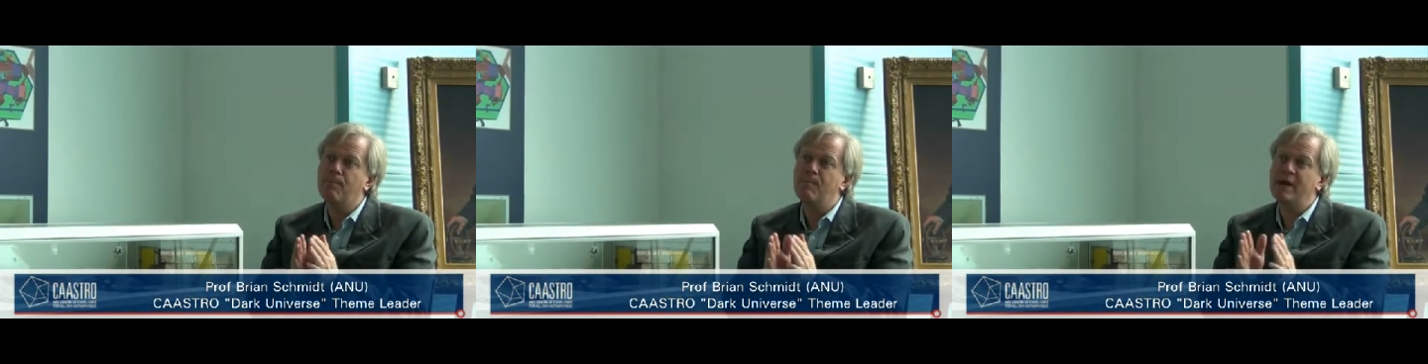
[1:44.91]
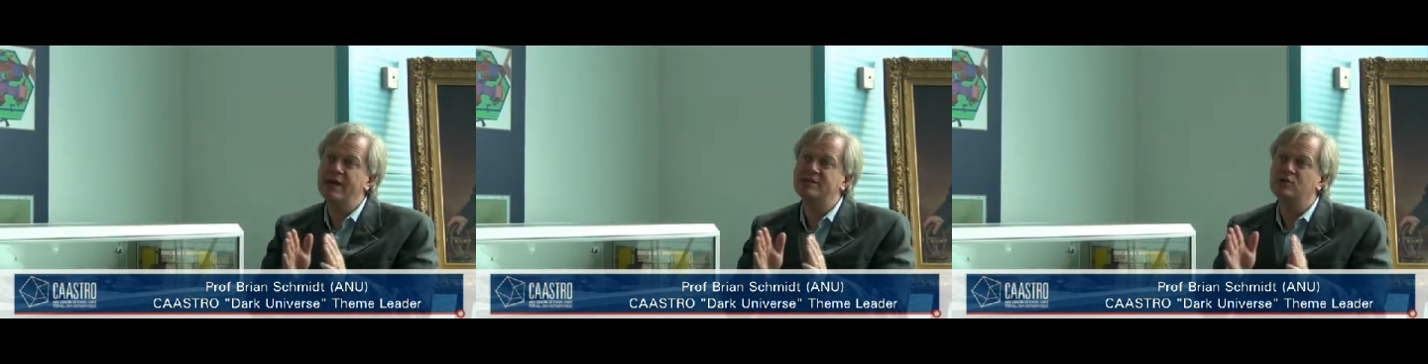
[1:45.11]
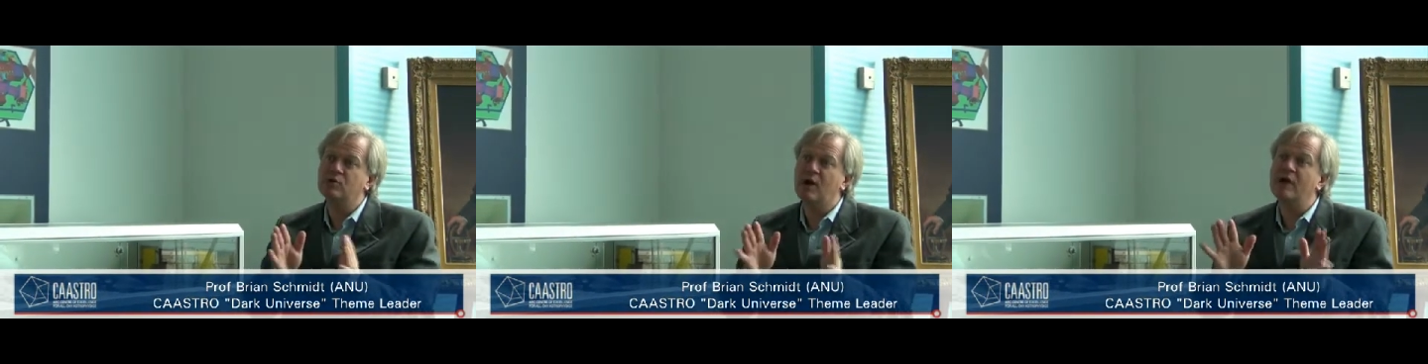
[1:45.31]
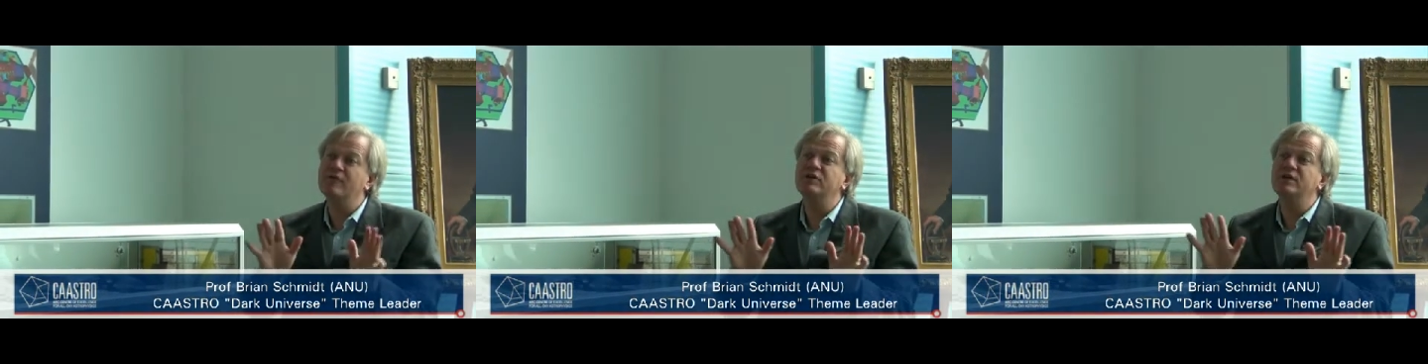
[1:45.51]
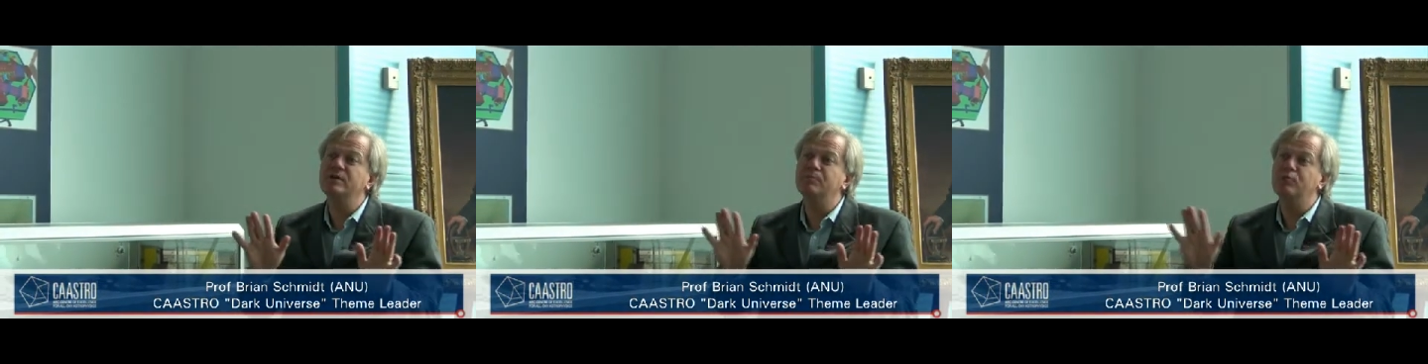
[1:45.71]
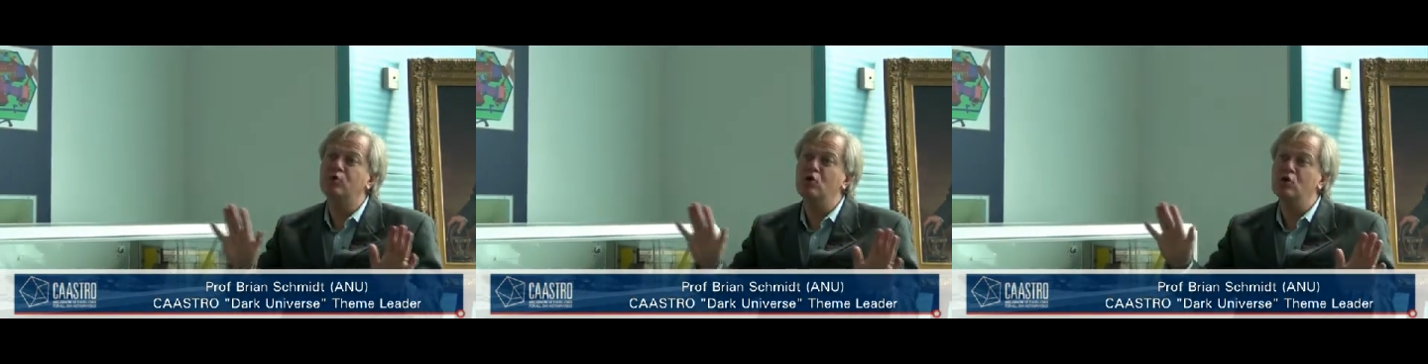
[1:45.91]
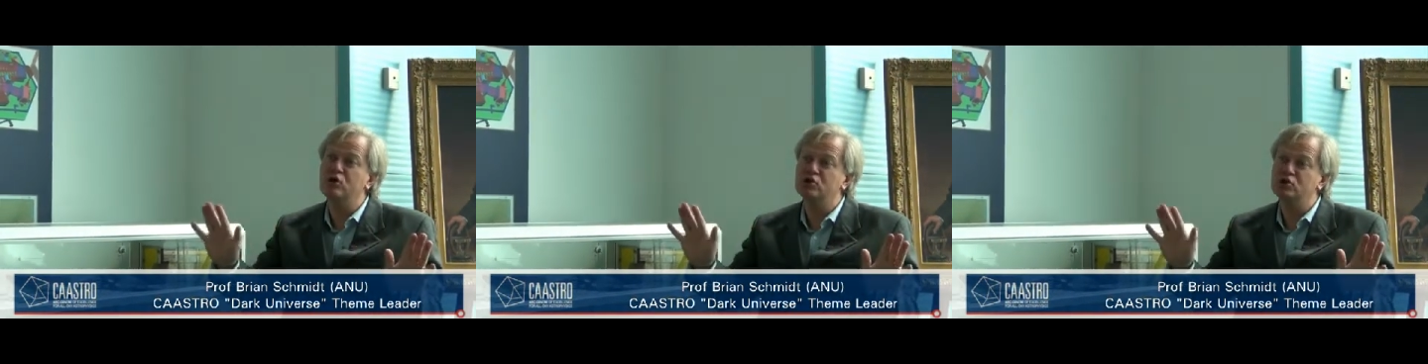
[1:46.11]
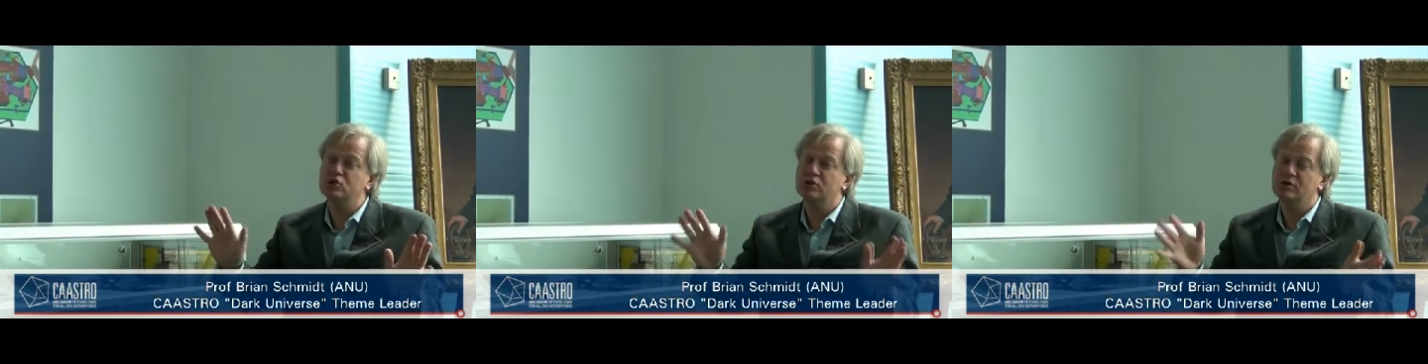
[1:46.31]
makes gravity
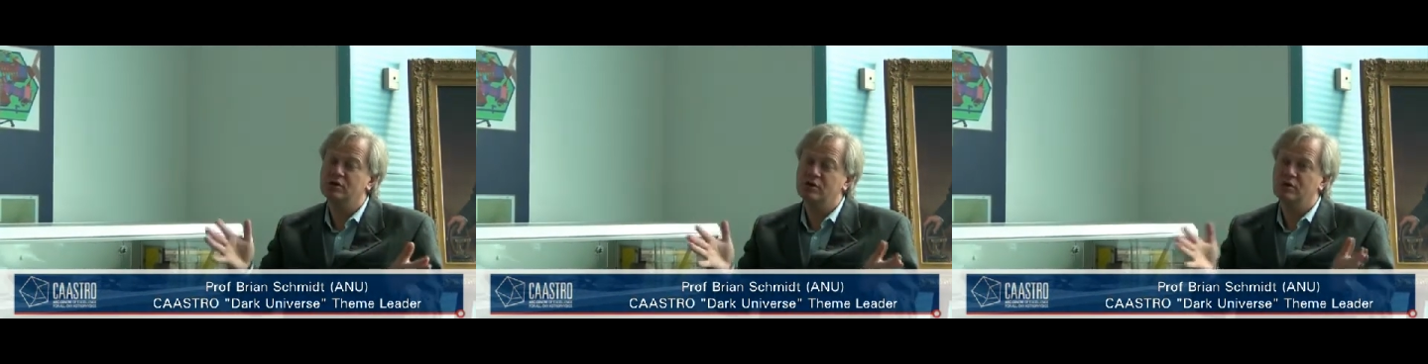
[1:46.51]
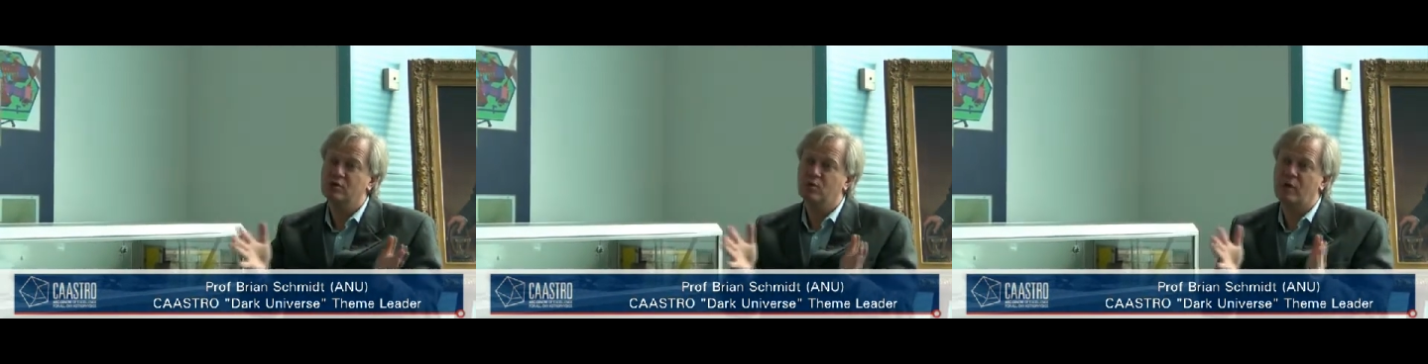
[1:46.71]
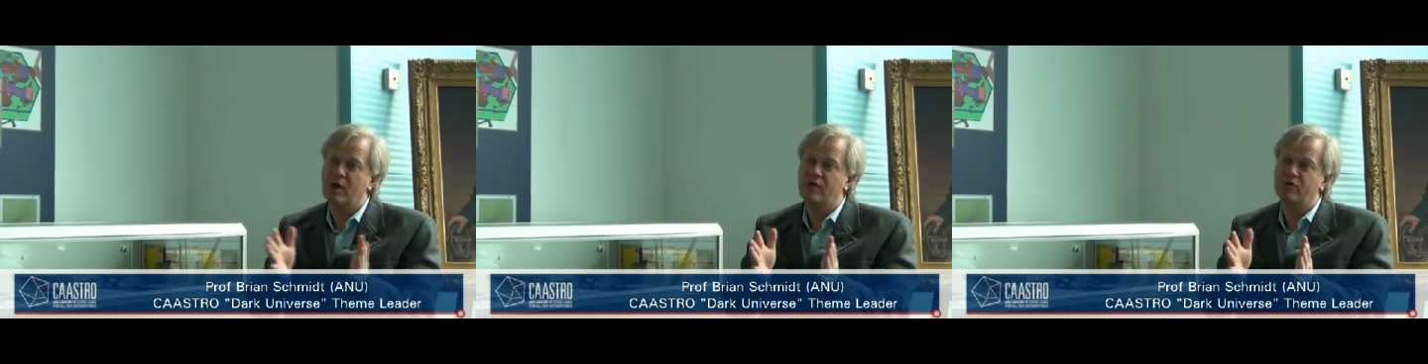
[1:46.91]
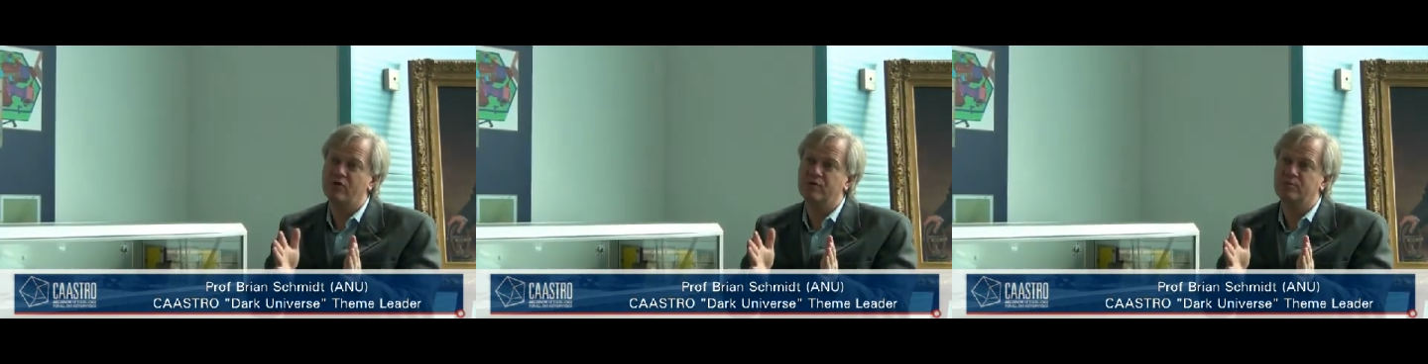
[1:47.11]
push rather